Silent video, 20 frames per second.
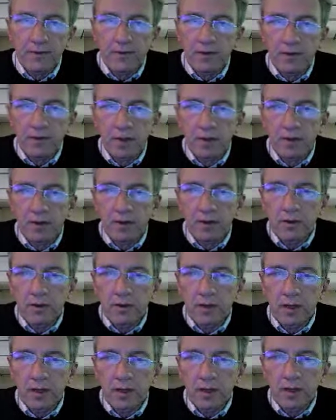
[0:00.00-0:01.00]
Well, they're
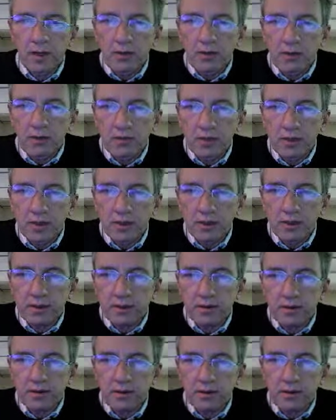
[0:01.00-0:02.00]
all equal because
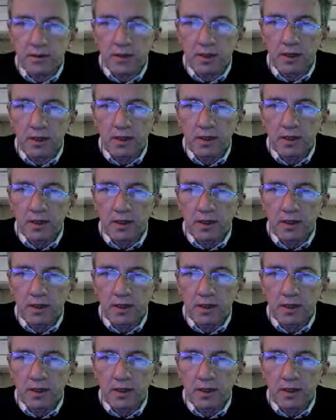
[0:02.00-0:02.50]
there were only